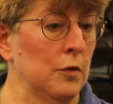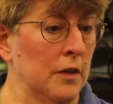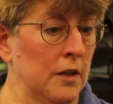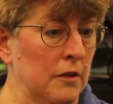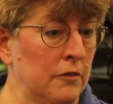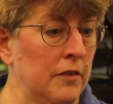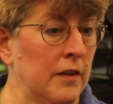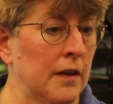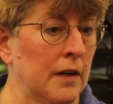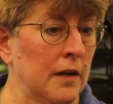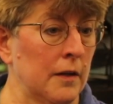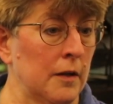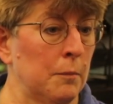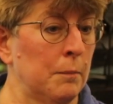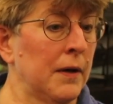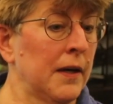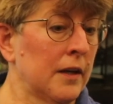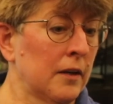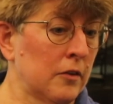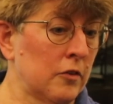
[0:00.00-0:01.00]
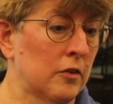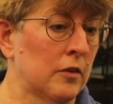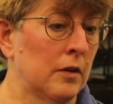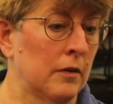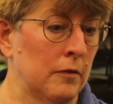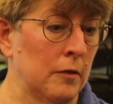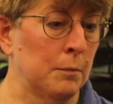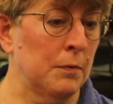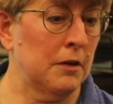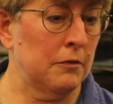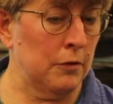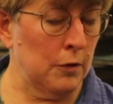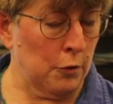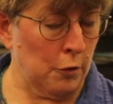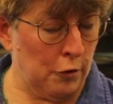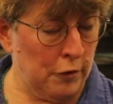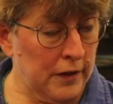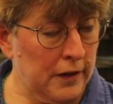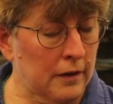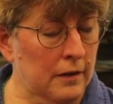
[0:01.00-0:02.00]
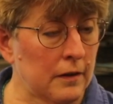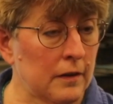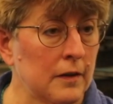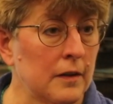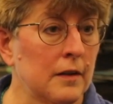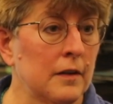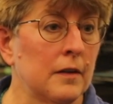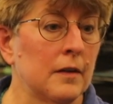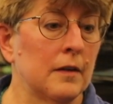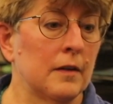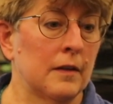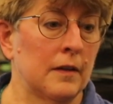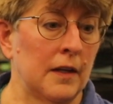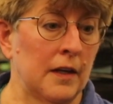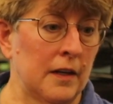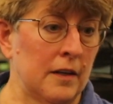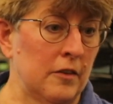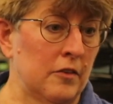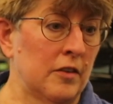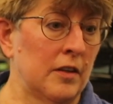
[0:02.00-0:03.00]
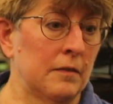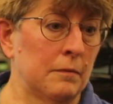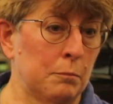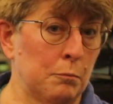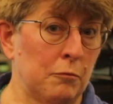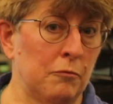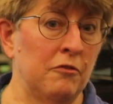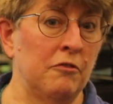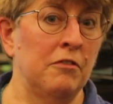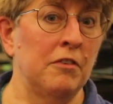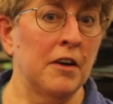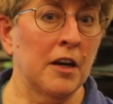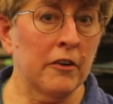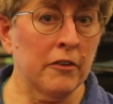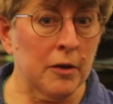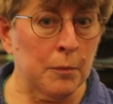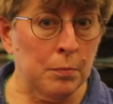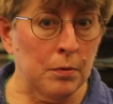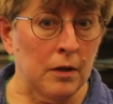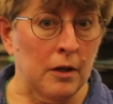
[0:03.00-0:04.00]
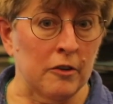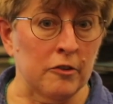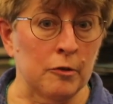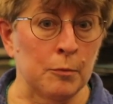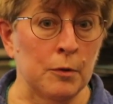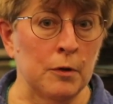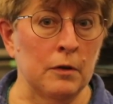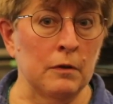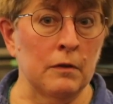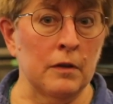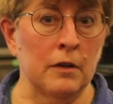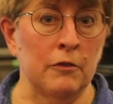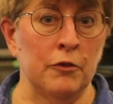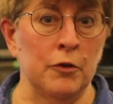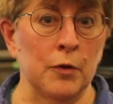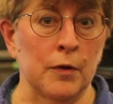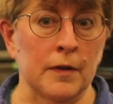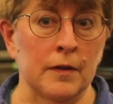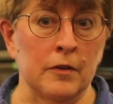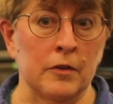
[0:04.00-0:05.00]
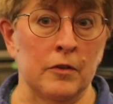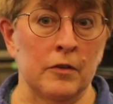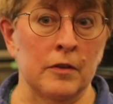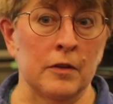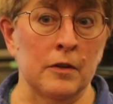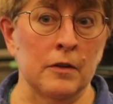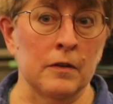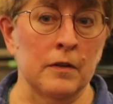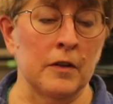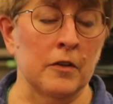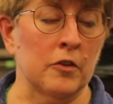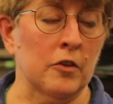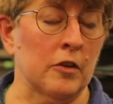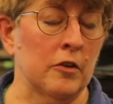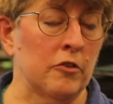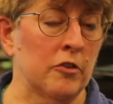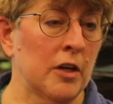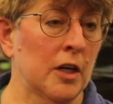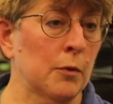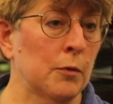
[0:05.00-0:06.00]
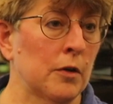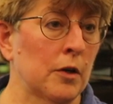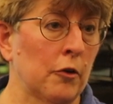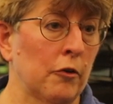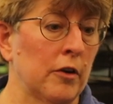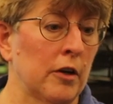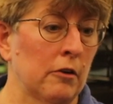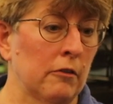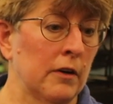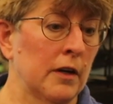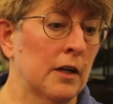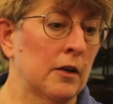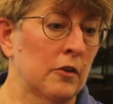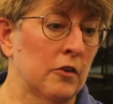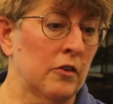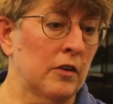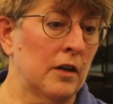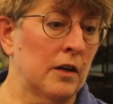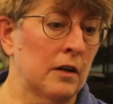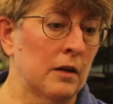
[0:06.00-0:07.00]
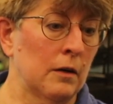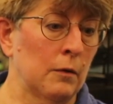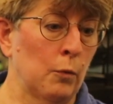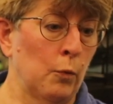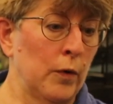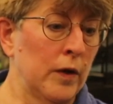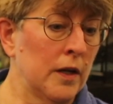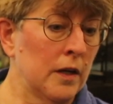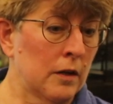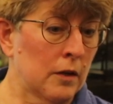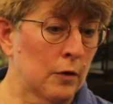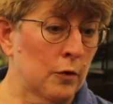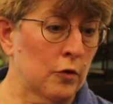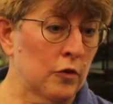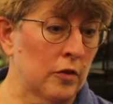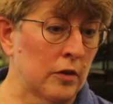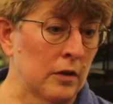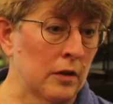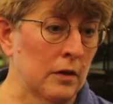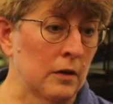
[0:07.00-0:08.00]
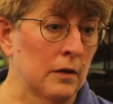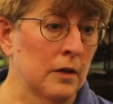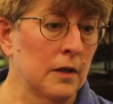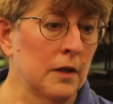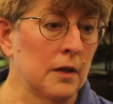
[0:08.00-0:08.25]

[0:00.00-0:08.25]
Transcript: lived on the banks of the Buffalo Creek. And that is very plausible if you consider that Skagakwaty Creek, right outside our windows here,